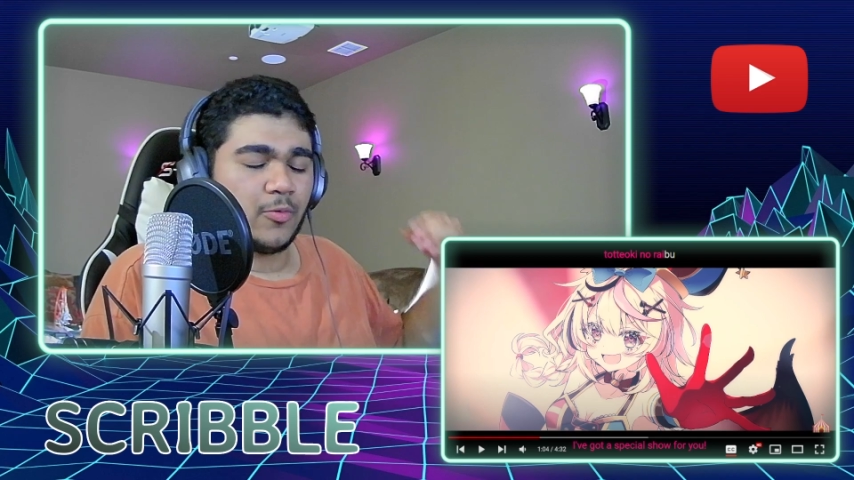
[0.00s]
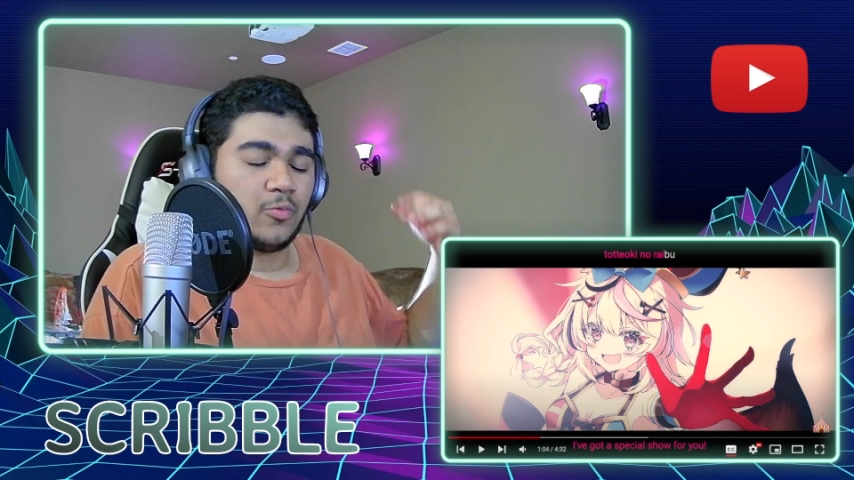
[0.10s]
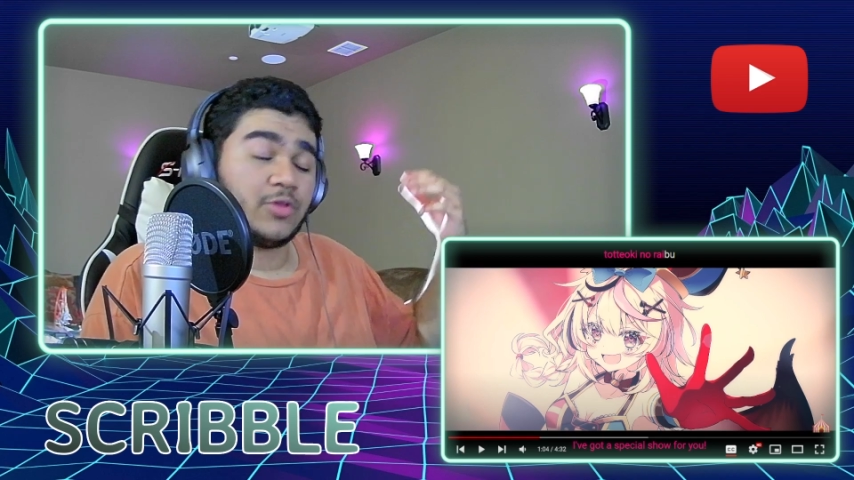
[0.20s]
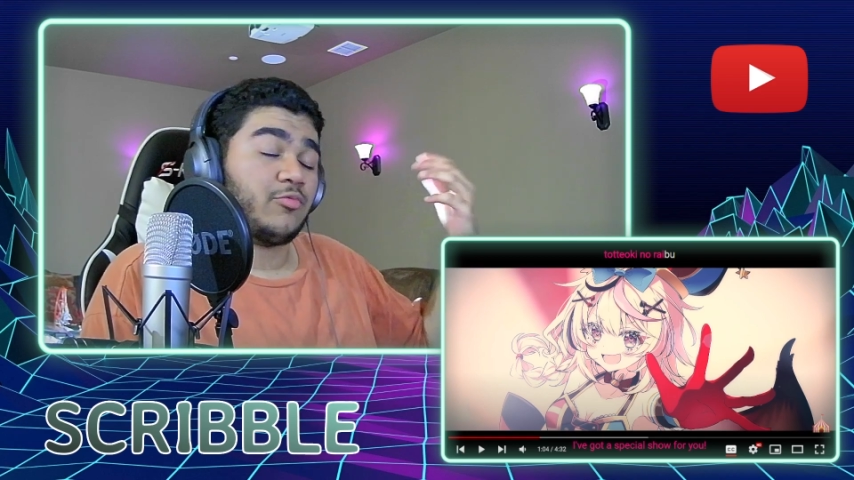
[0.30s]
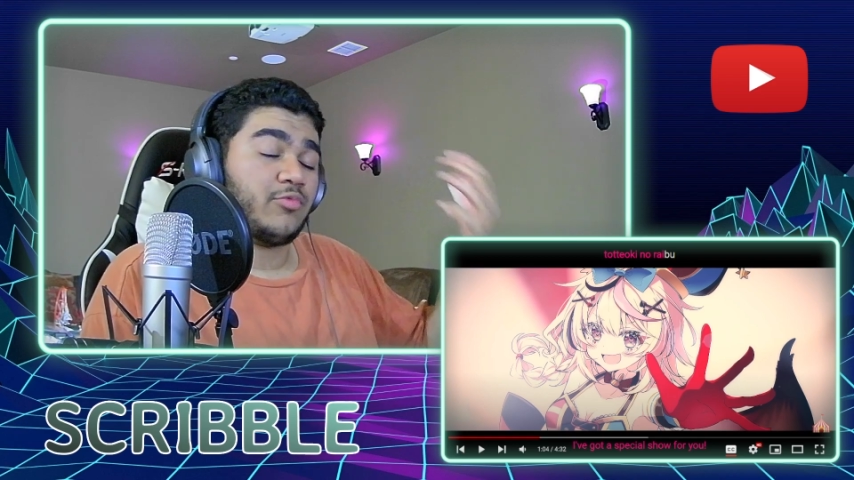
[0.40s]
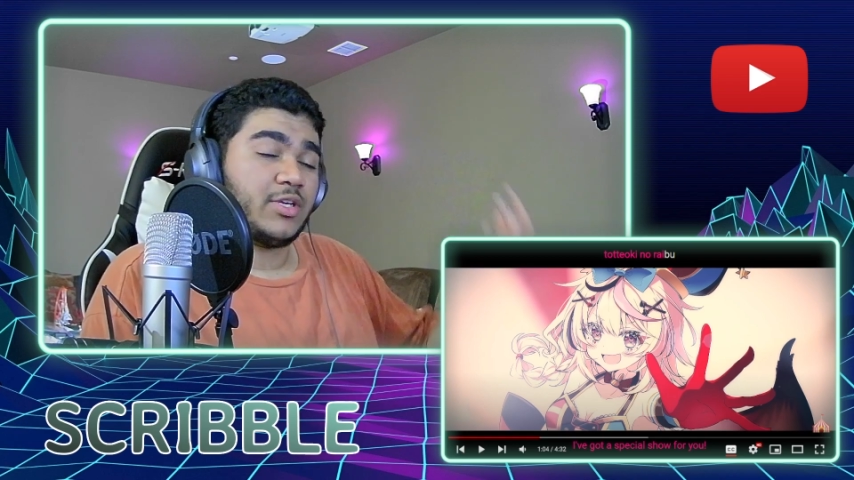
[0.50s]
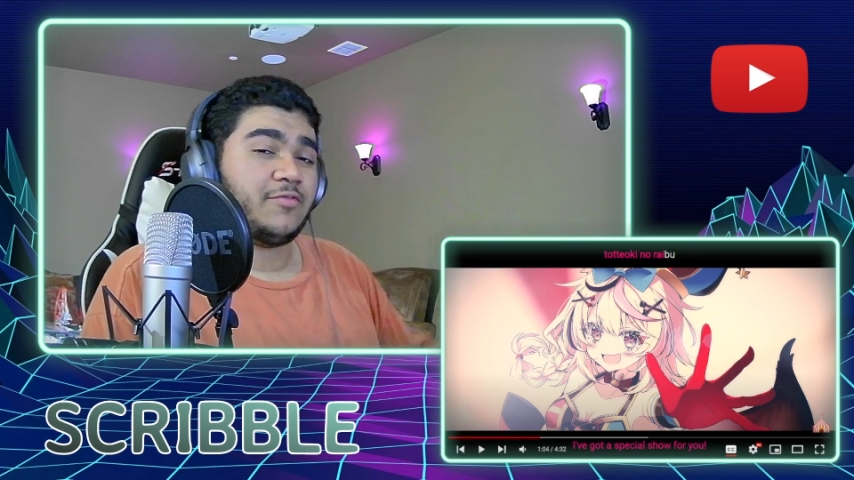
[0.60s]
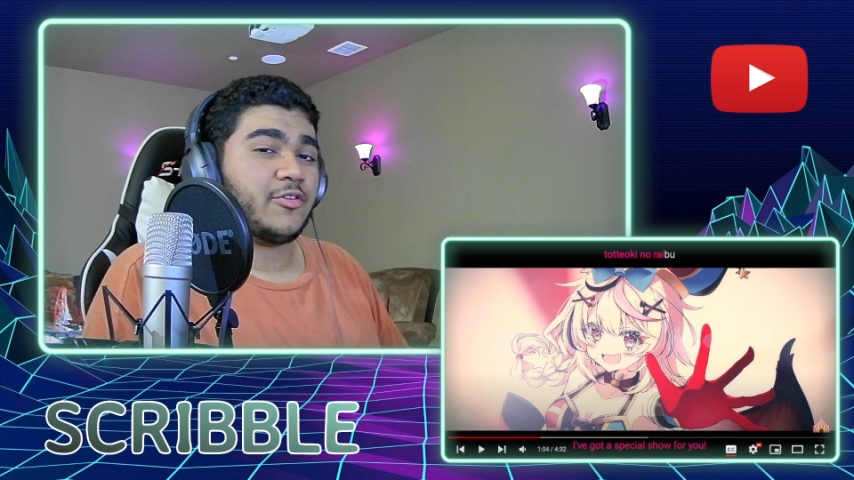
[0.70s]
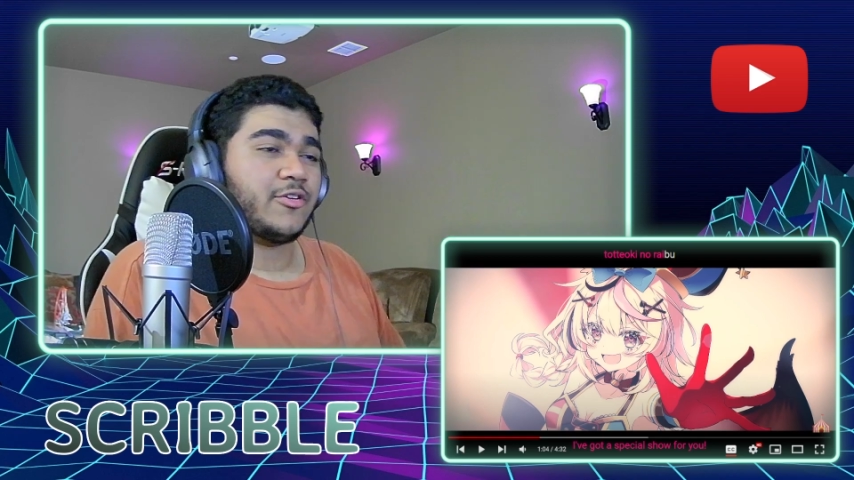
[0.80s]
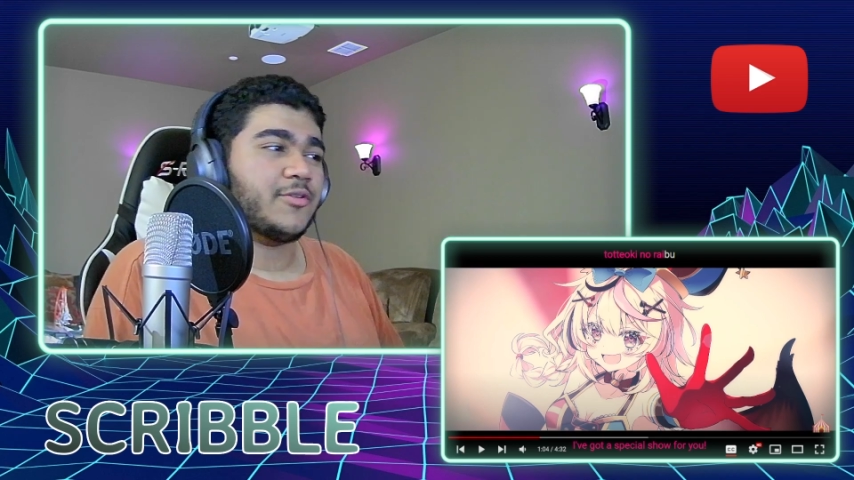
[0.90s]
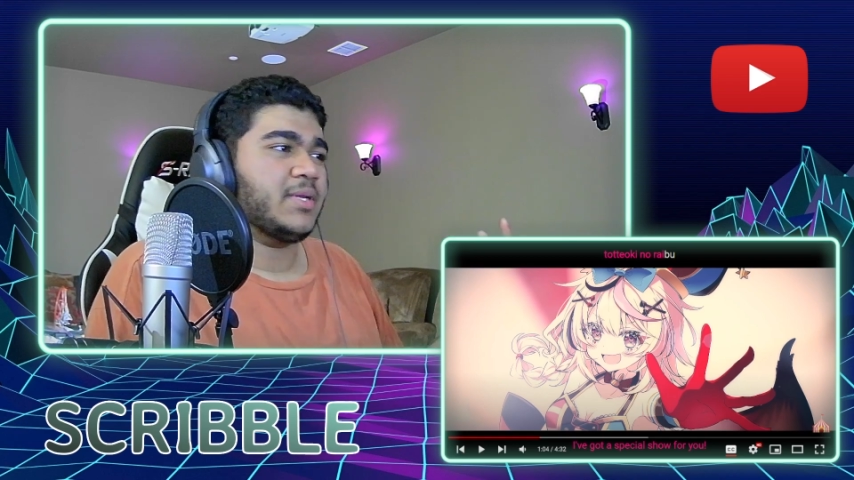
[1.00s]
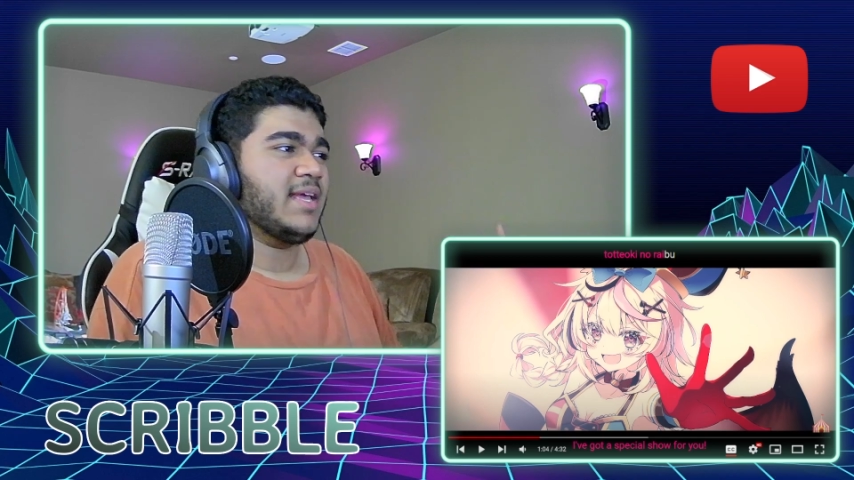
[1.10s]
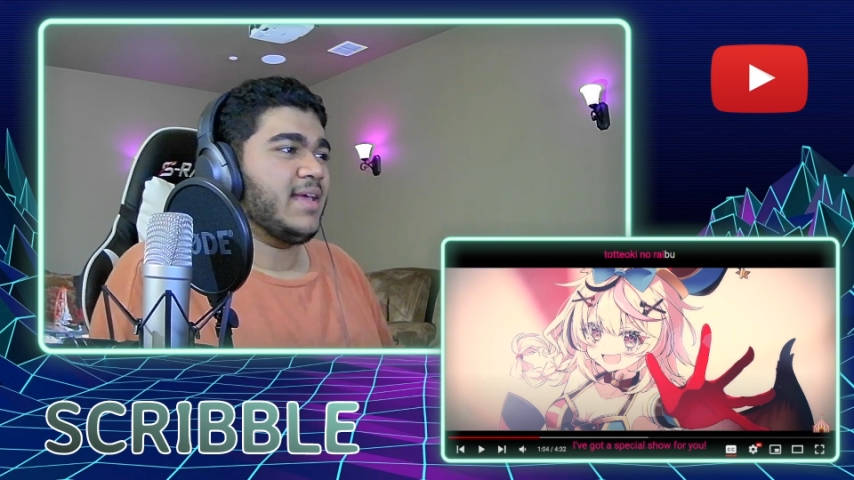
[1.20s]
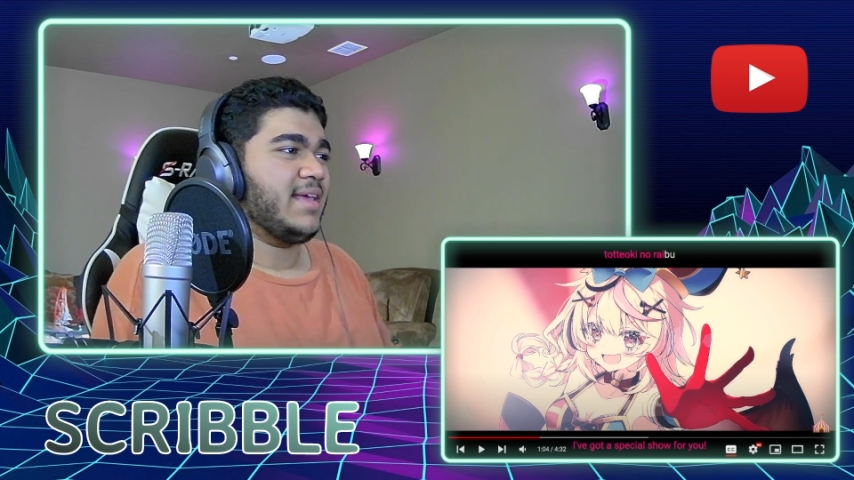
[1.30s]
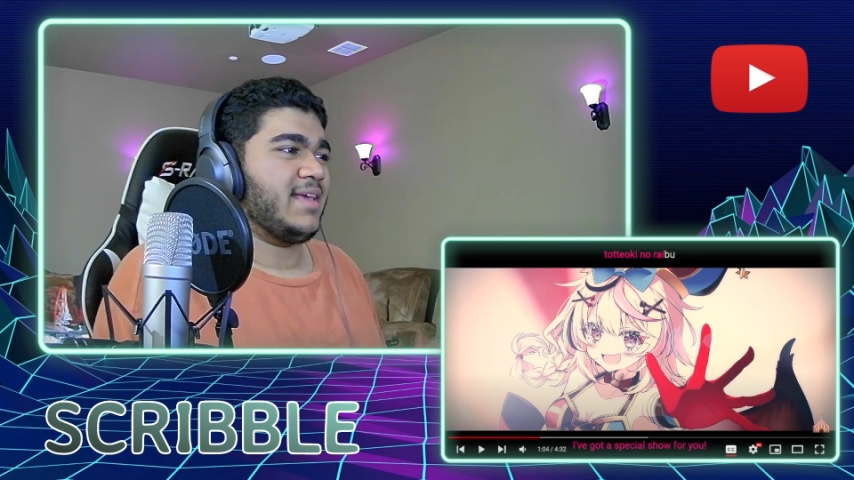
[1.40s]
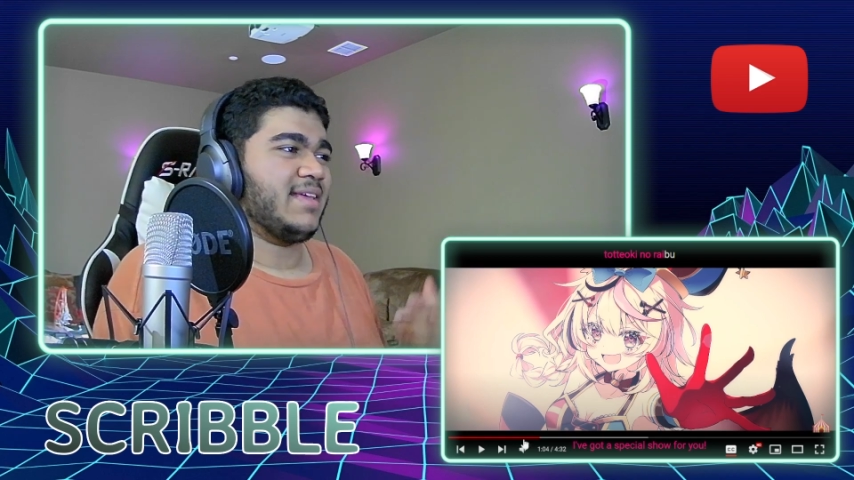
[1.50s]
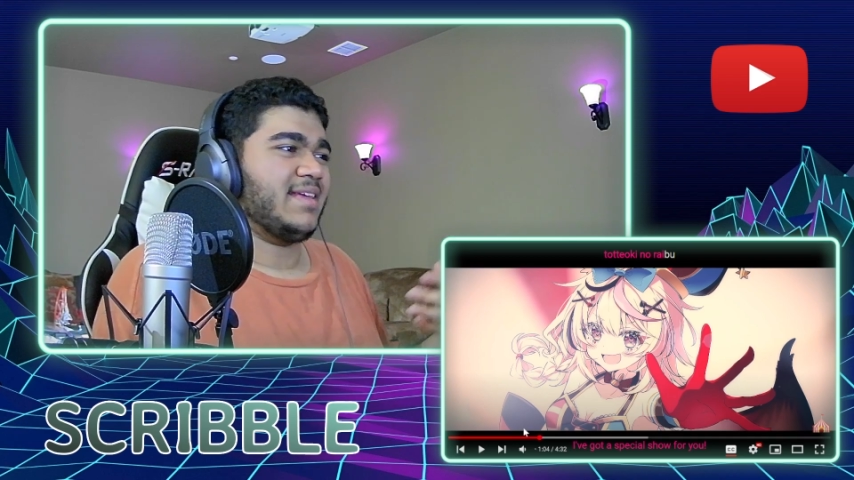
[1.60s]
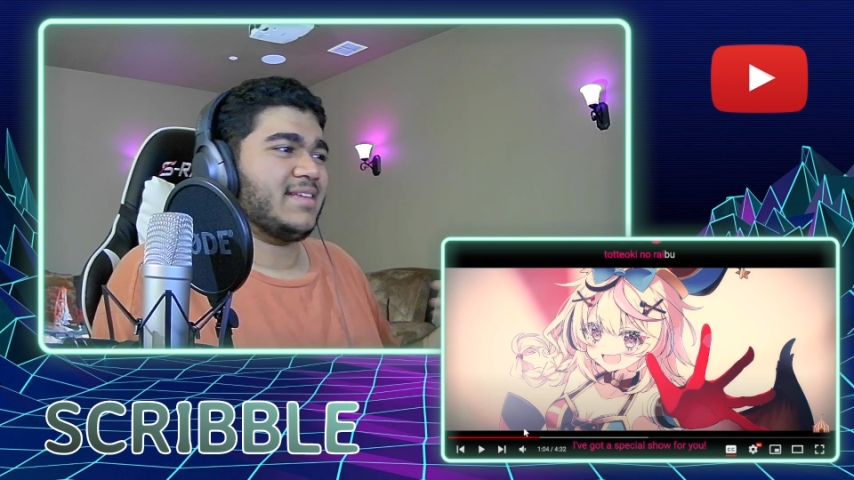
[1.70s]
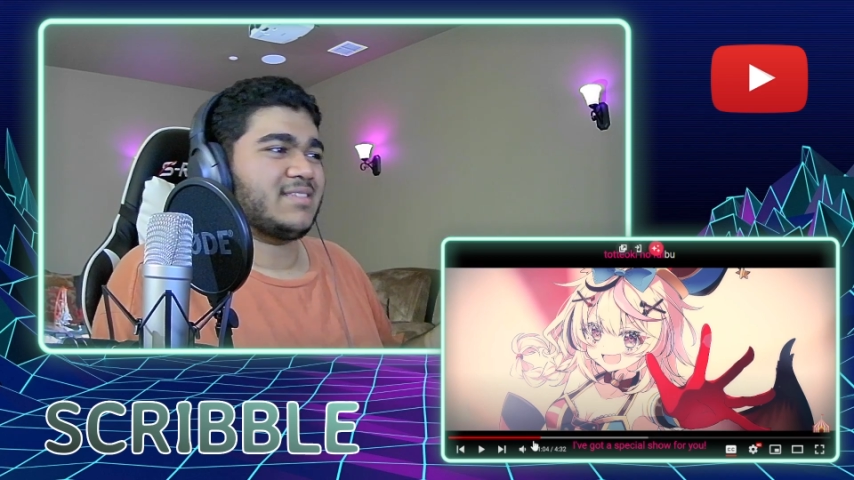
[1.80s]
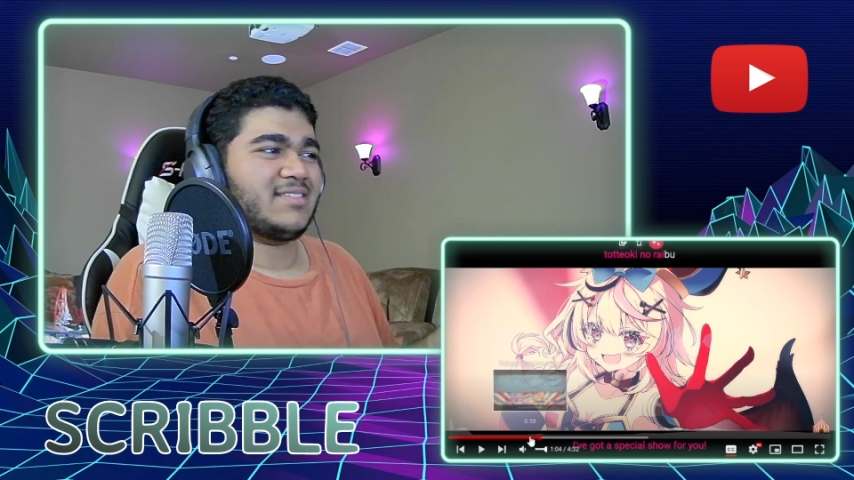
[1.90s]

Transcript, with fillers: with the reverb, it